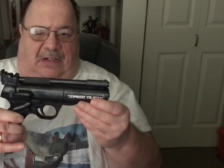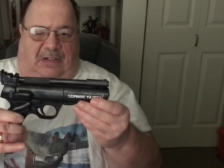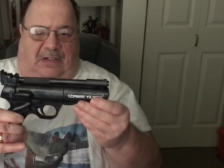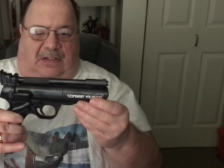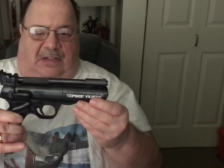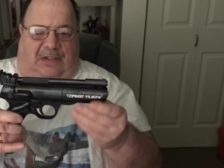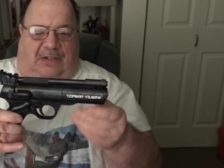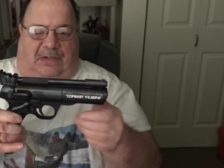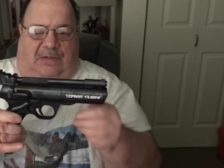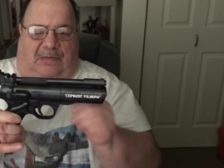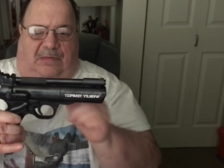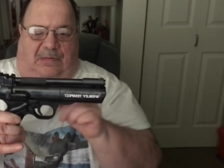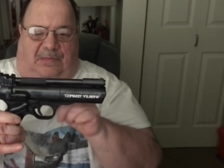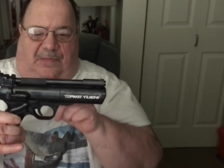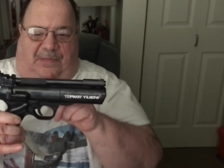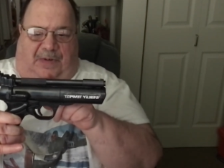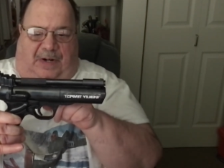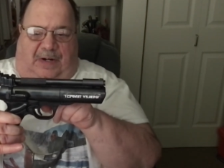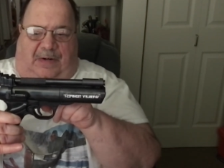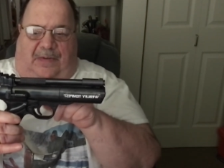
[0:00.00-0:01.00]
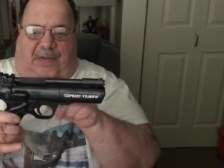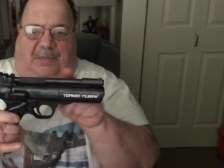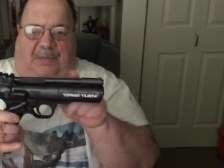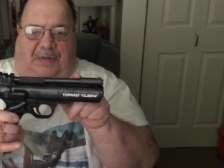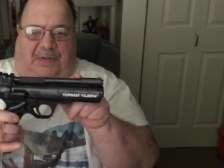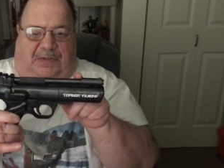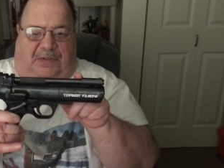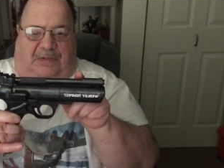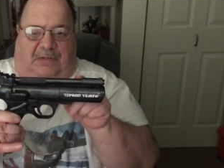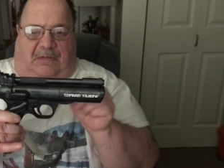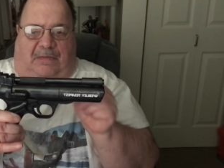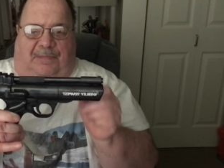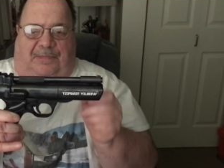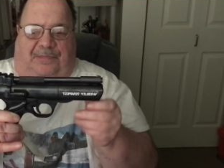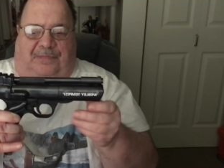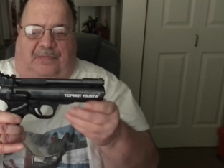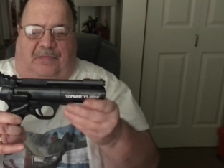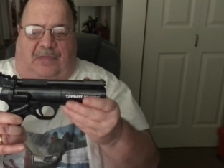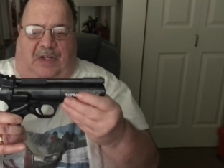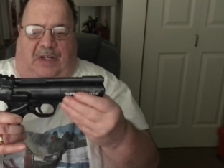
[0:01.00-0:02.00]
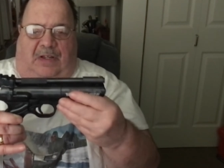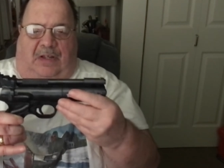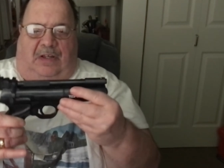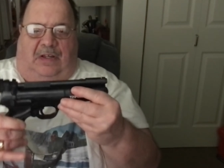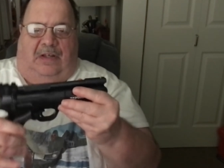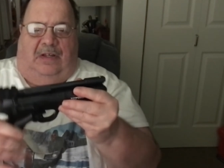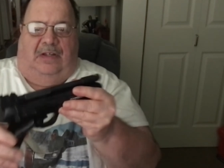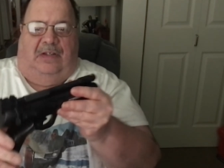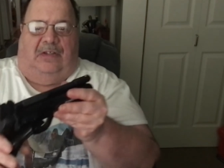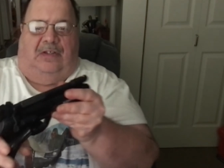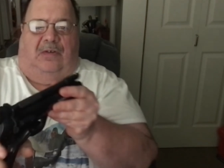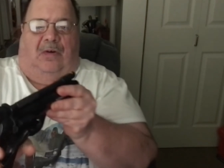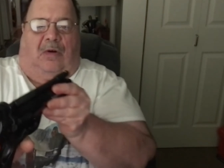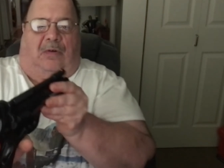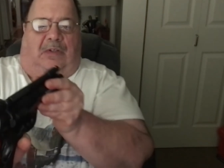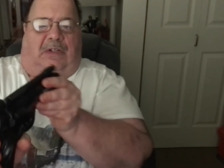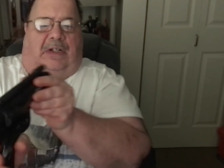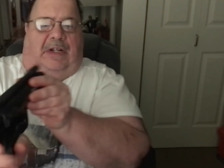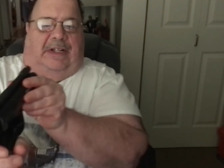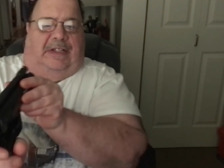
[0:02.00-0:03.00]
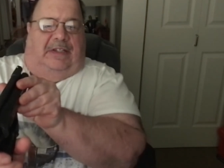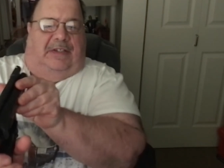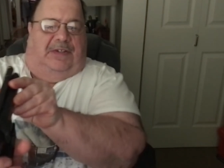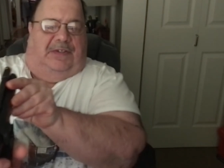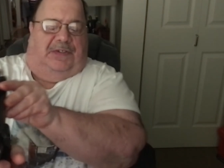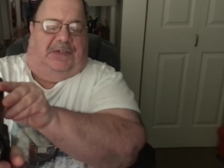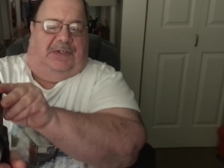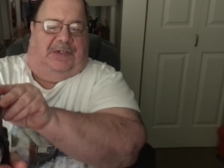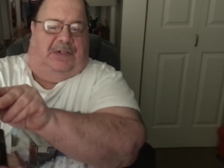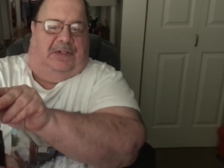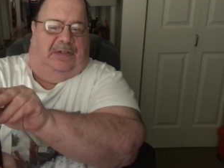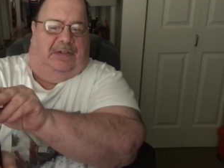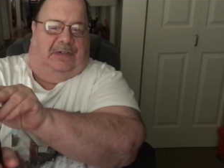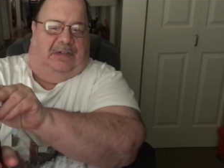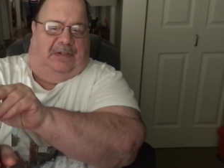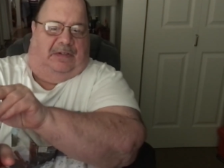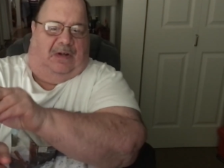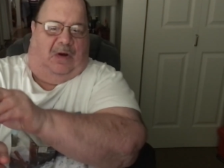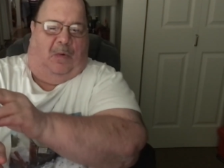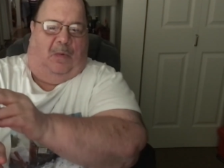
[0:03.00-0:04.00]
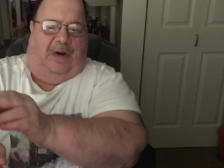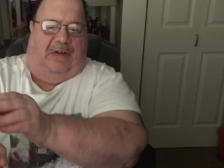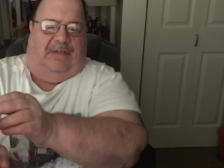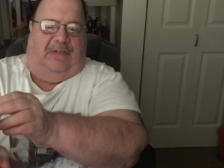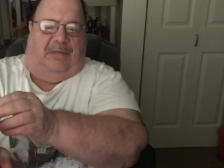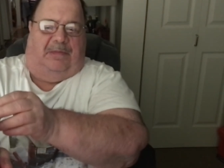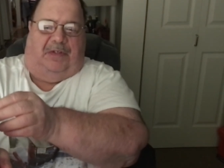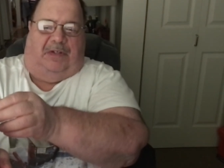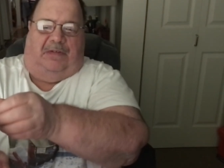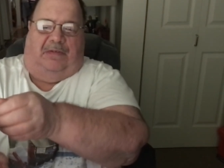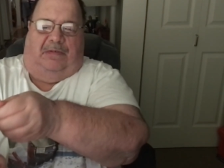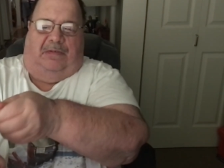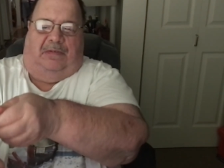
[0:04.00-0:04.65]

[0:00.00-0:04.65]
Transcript: to fire the pistol, you hold it like this, away from you,